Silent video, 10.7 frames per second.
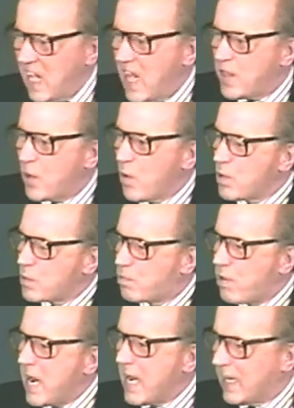thought was
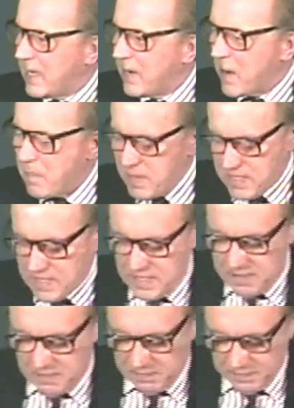brilliant, you know, but
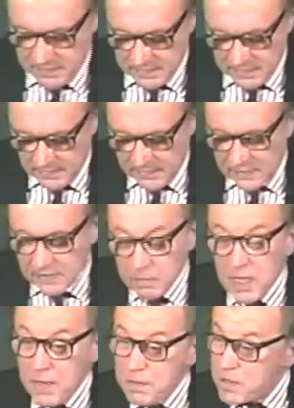
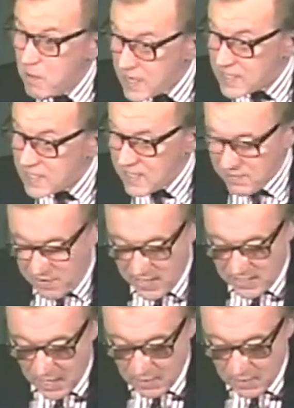he was arrested, in fact,